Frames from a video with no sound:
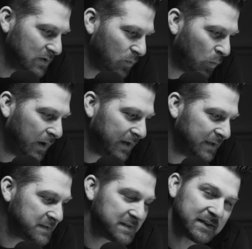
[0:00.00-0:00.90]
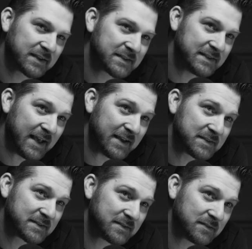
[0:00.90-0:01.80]
What is
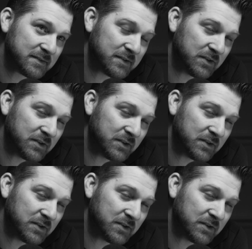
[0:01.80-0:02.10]
success to